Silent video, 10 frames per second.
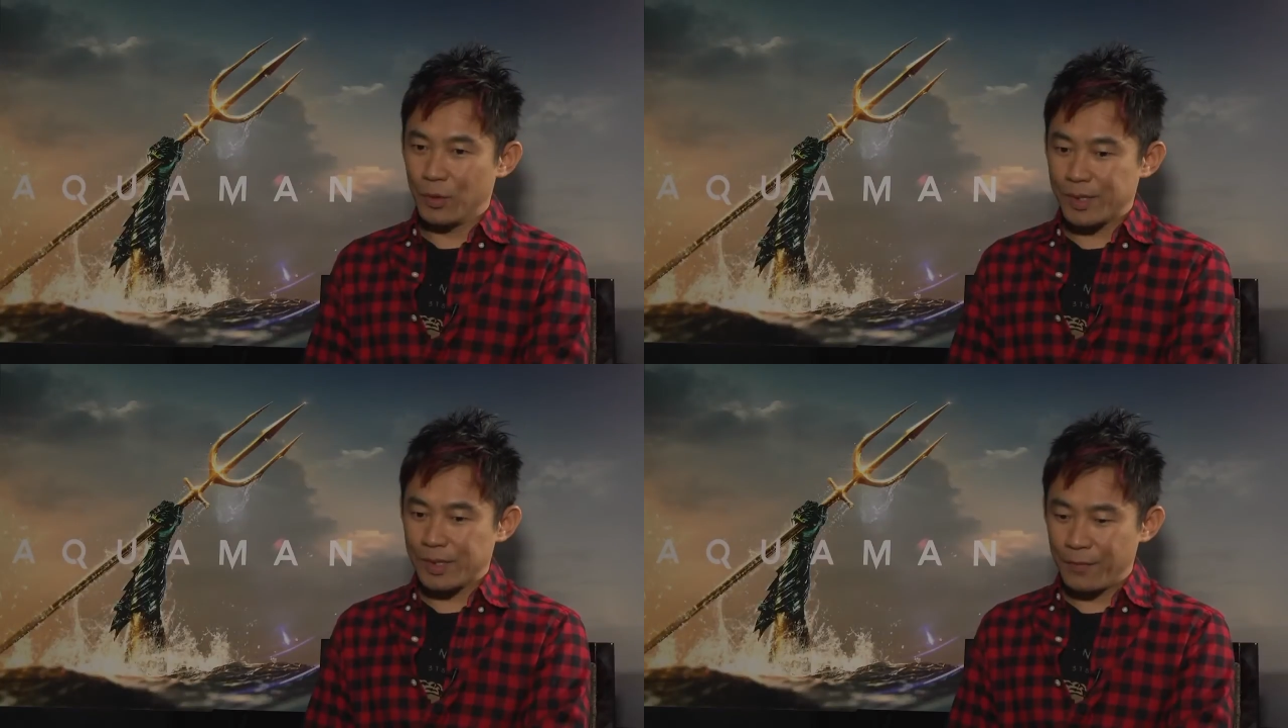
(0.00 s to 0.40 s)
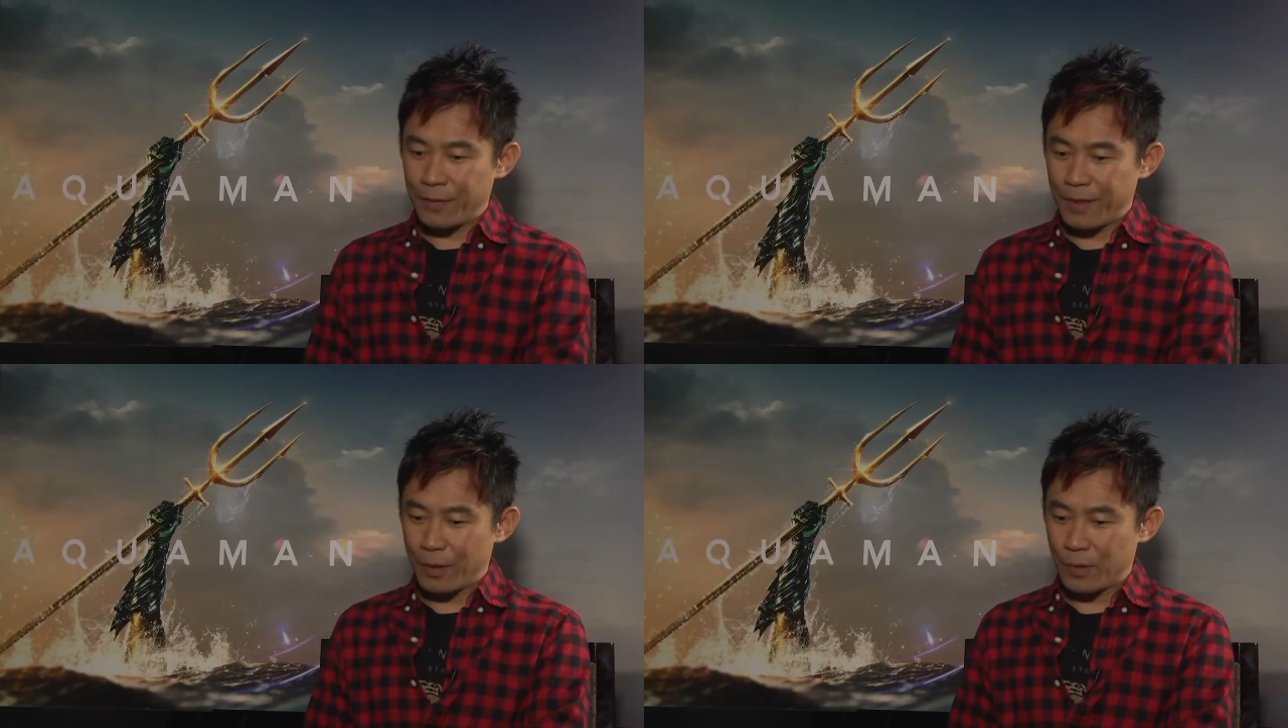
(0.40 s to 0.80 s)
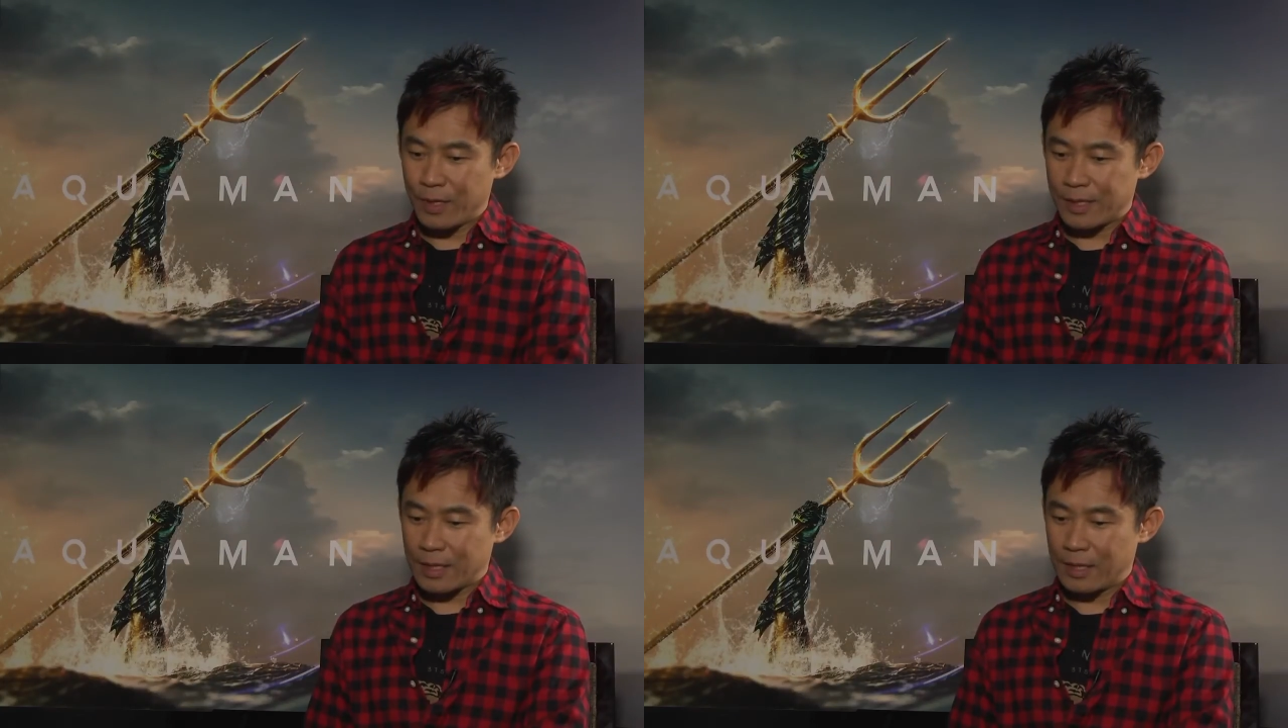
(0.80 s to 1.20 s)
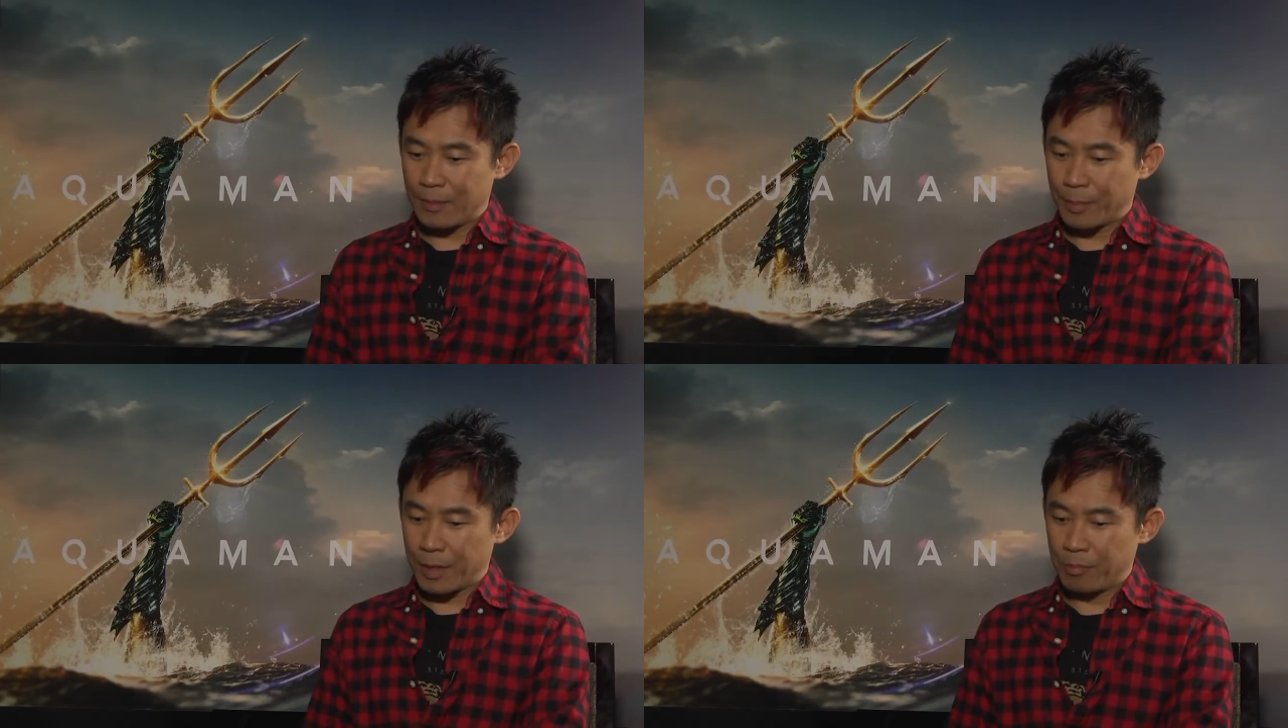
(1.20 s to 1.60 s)
was something that was
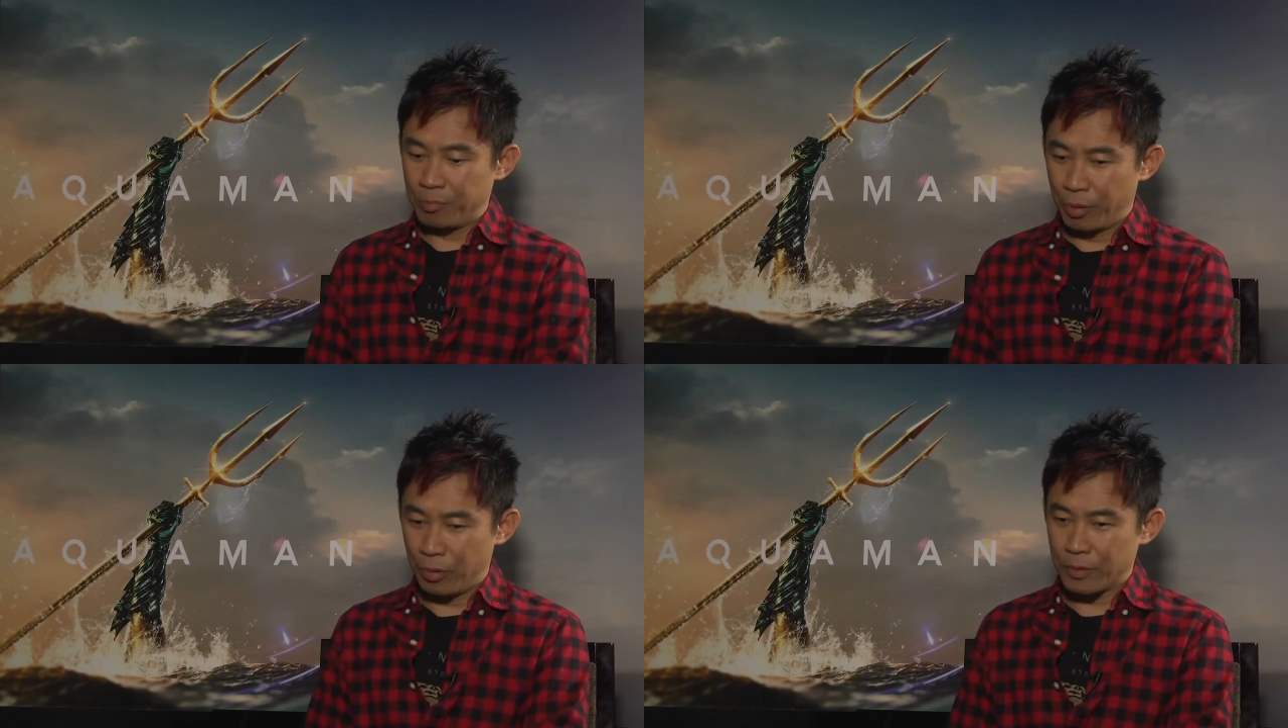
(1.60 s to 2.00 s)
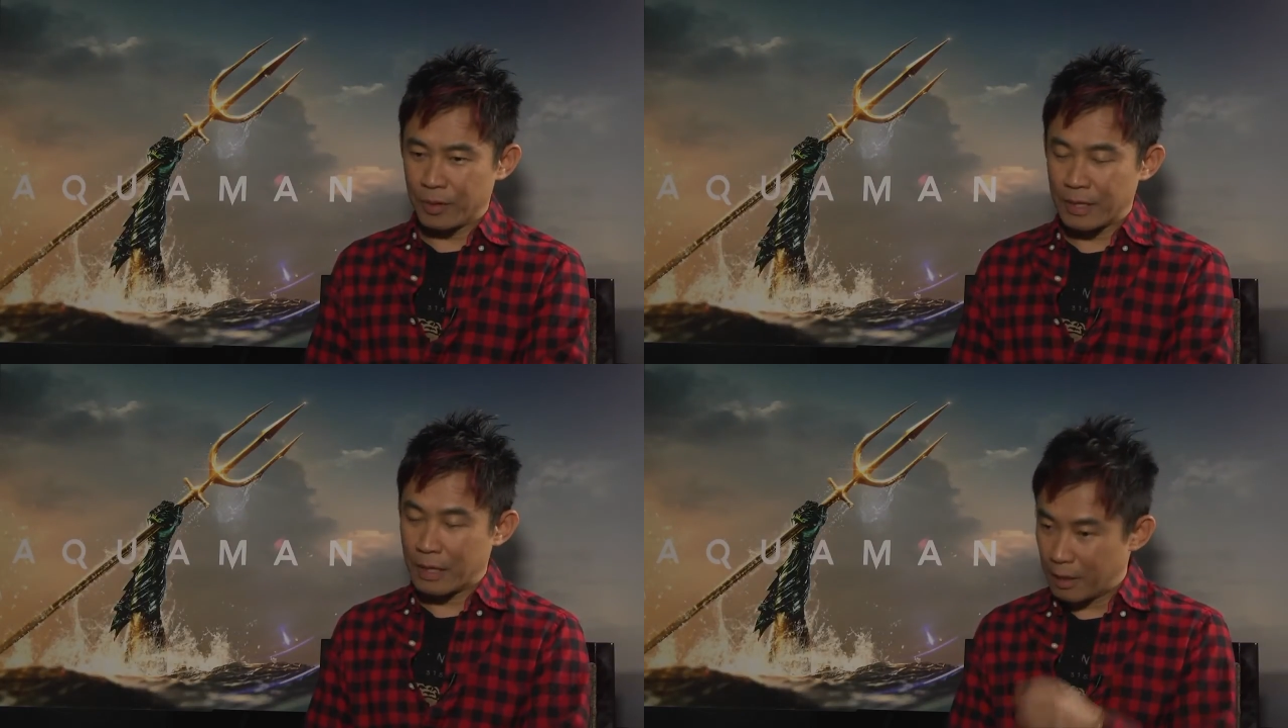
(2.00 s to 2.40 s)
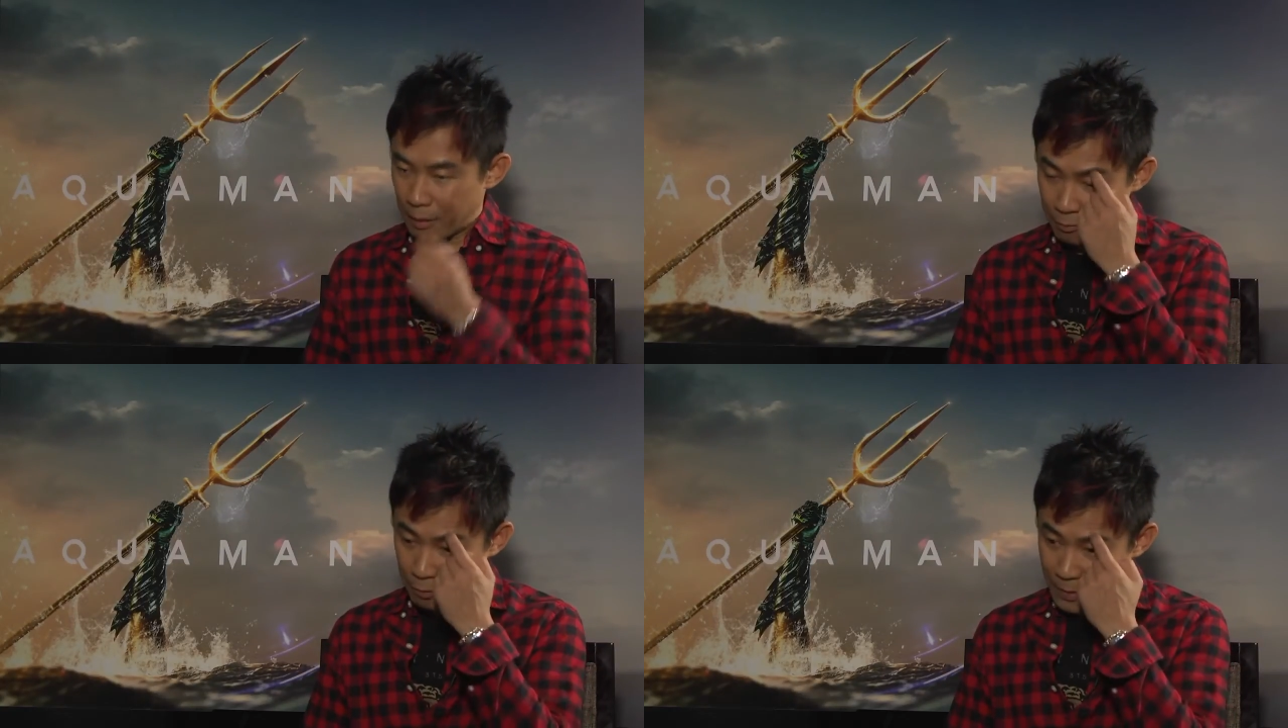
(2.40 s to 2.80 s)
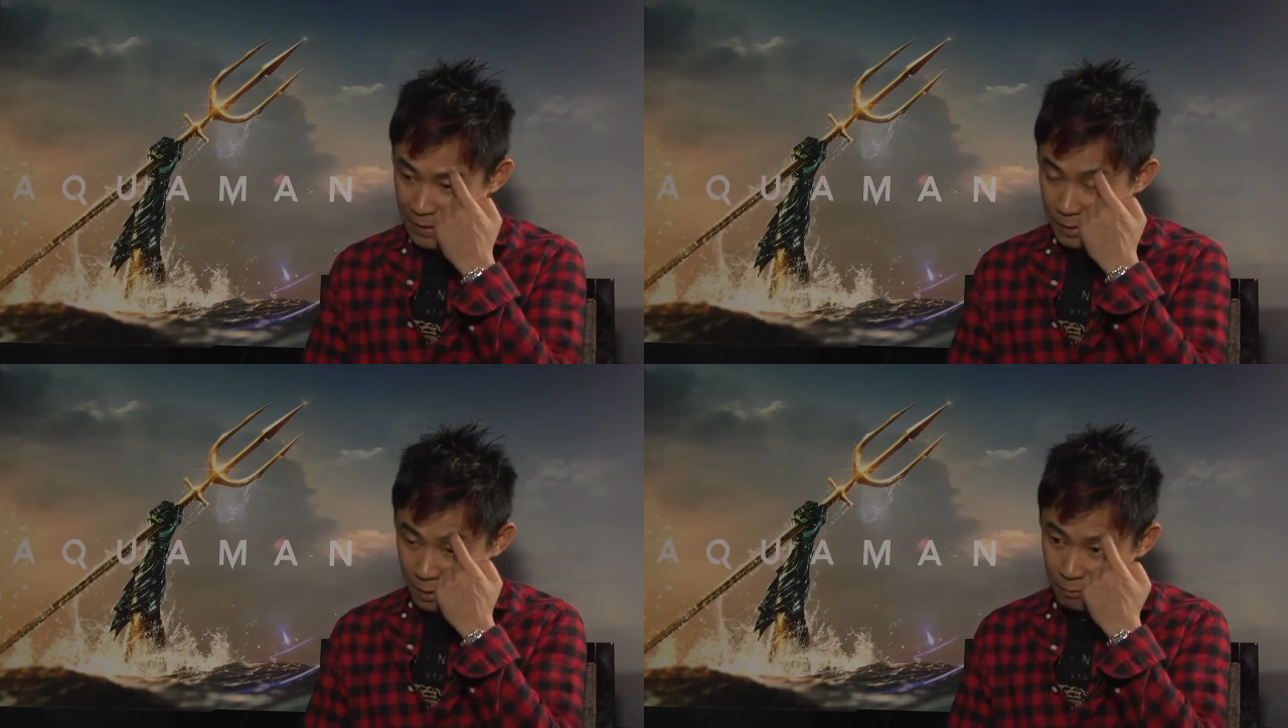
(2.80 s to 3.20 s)
important for
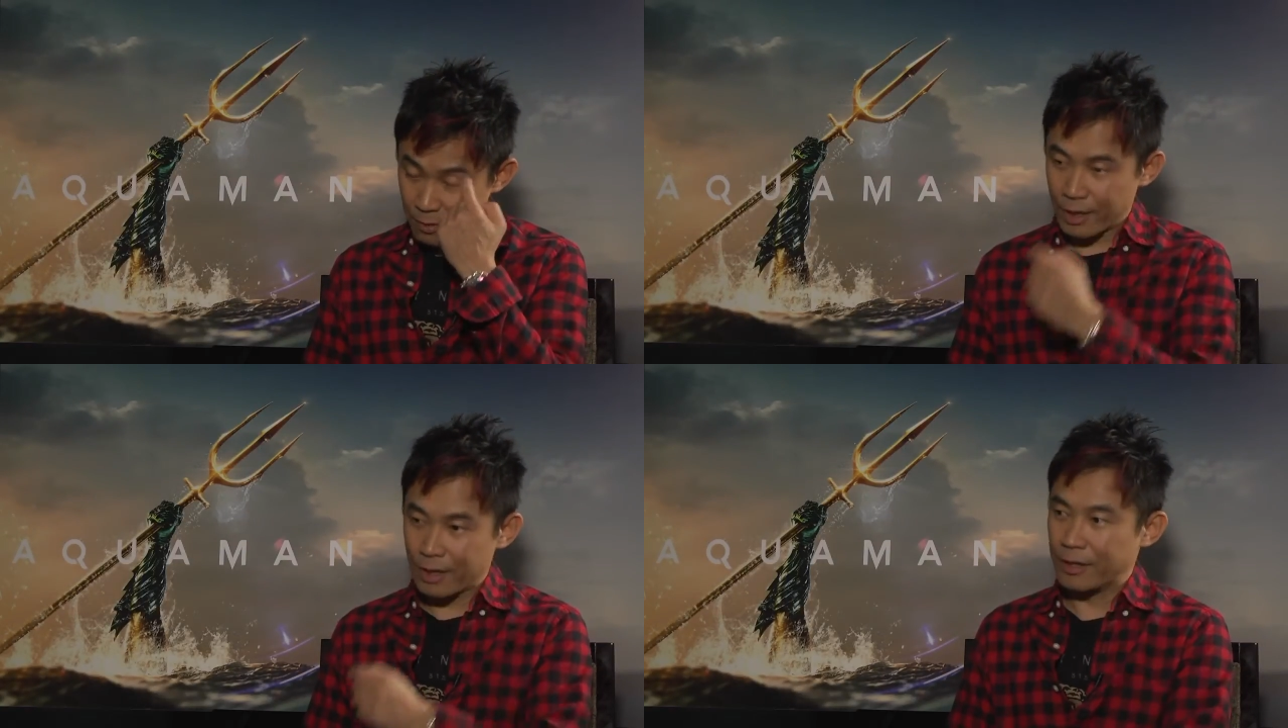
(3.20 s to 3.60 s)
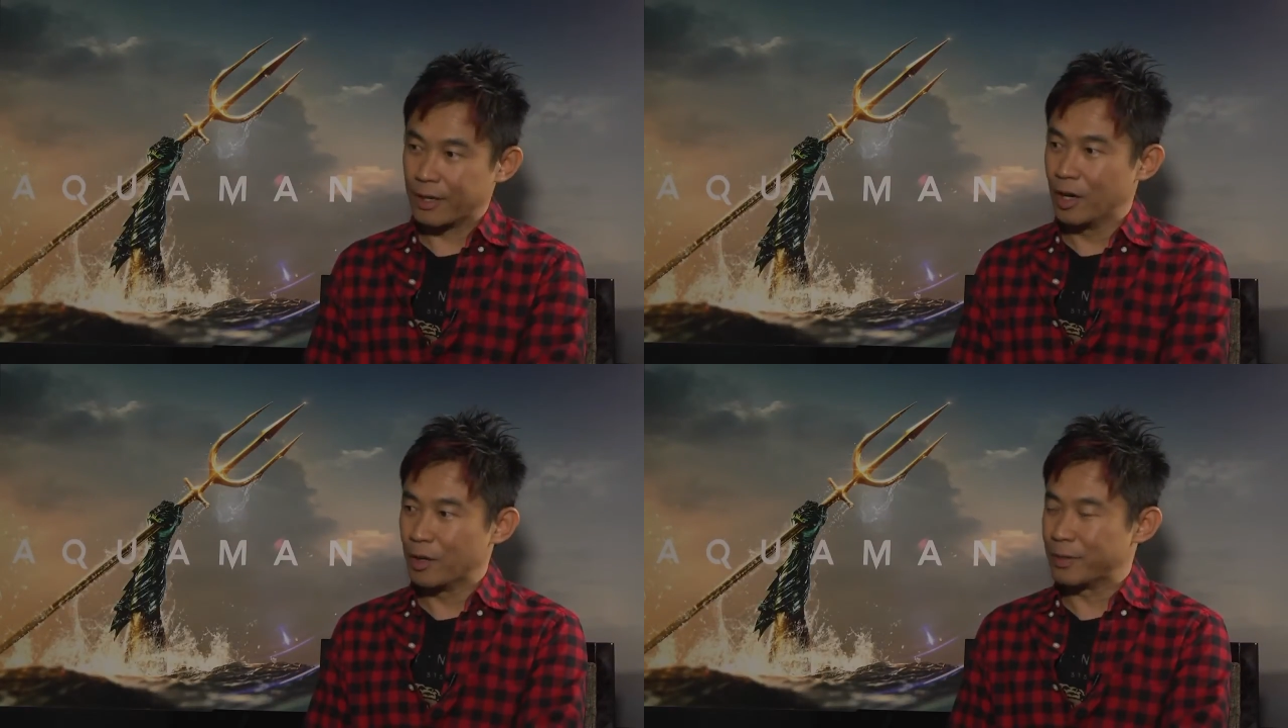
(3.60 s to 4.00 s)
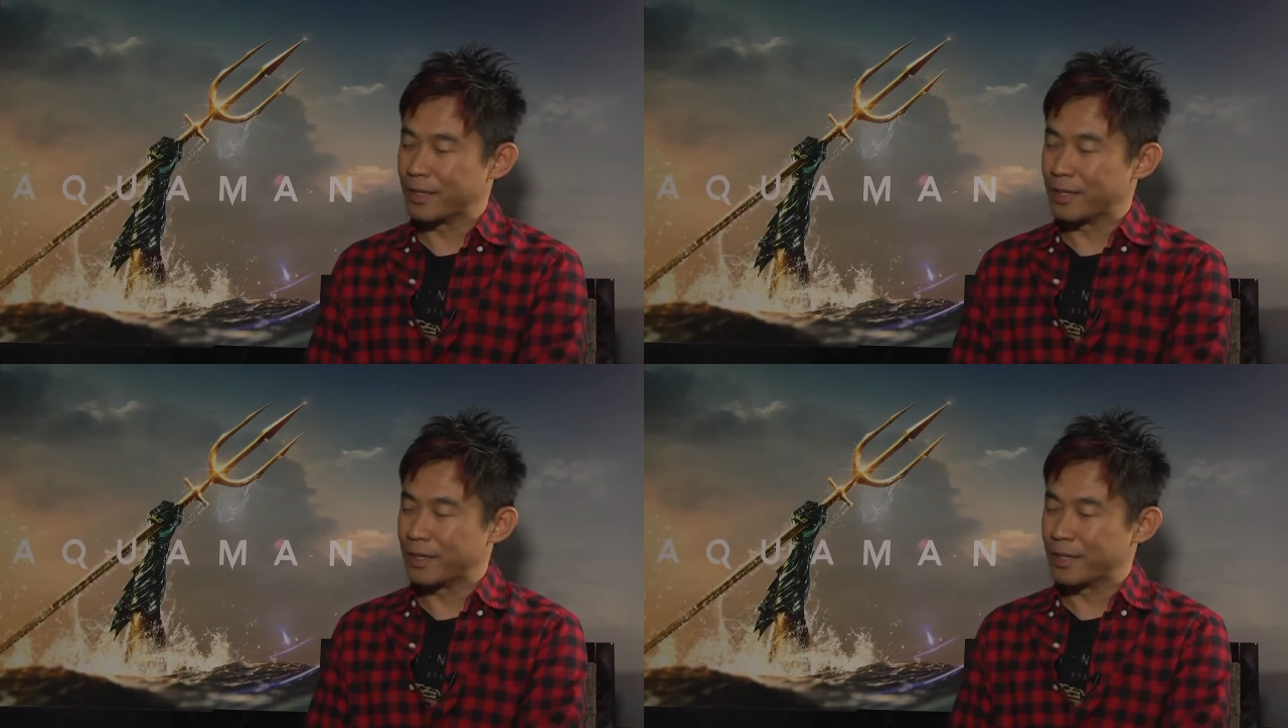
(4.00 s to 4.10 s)
myself very early on,